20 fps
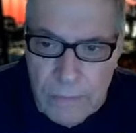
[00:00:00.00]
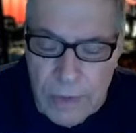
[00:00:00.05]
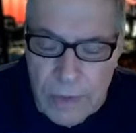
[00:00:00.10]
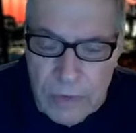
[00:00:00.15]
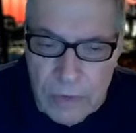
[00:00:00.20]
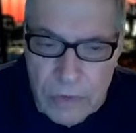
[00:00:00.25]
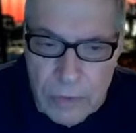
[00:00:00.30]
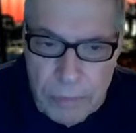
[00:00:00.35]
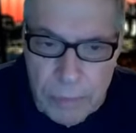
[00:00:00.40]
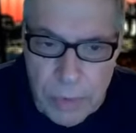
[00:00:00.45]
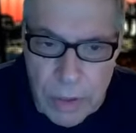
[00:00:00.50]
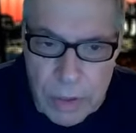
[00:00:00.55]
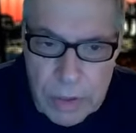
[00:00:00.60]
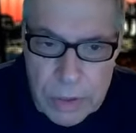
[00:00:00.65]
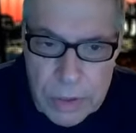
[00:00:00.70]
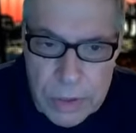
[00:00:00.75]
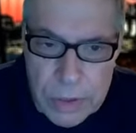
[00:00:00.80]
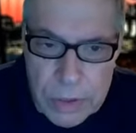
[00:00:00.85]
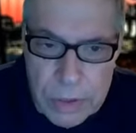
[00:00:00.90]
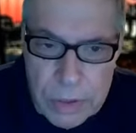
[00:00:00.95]
is a
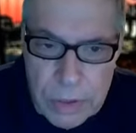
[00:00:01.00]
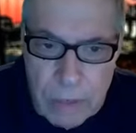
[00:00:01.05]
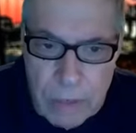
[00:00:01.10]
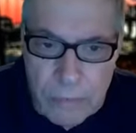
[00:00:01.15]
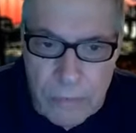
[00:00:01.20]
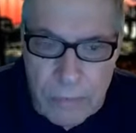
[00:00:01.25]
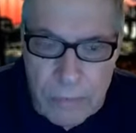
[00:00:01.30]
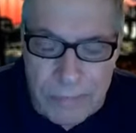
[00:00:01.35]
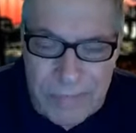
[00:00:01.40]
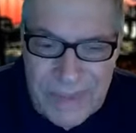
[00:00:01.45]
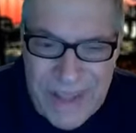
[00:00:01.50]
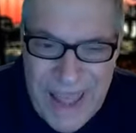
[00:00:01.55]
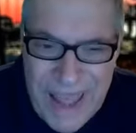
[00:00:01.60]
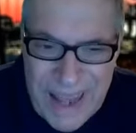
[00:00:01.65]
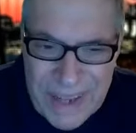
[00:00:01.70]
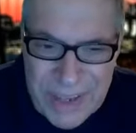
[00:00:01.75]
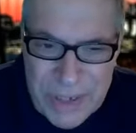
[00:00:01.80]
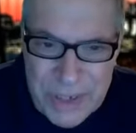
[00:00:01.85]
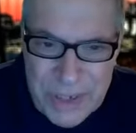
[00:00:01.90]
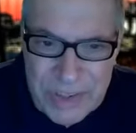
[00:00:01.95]
bunch of
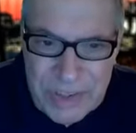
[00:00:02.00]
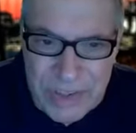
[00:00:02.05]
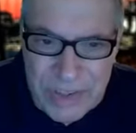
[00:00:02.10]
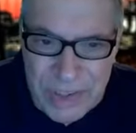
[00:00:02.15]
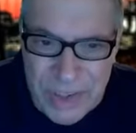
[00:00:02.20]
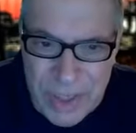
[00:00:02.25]
obnoxious